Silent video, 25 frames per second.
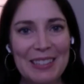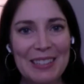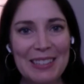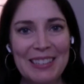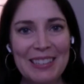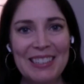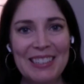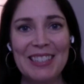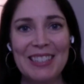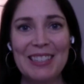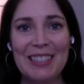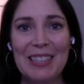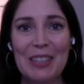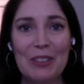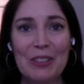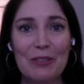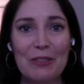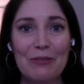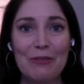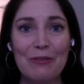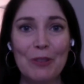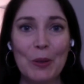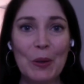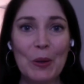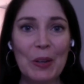to
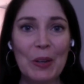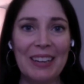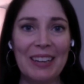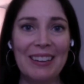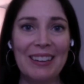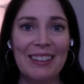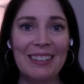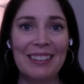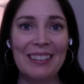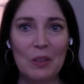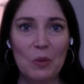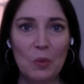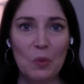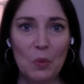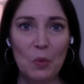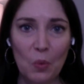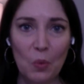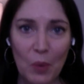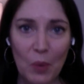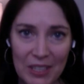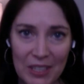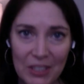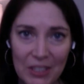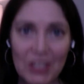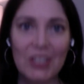Southern Florida,
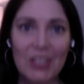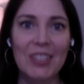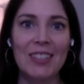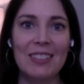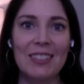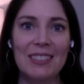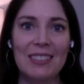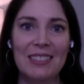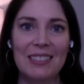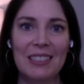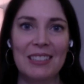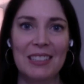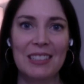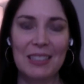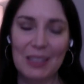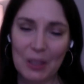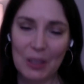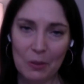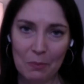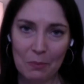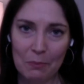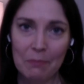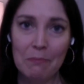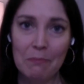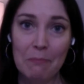winter is
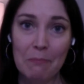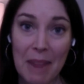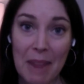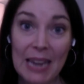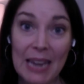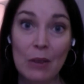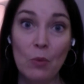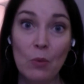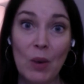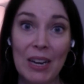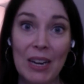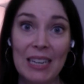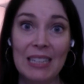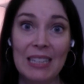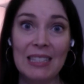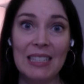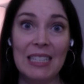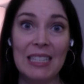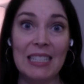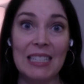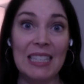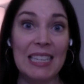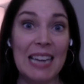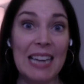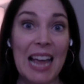the main wedding
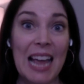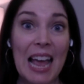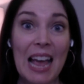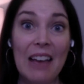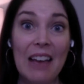season.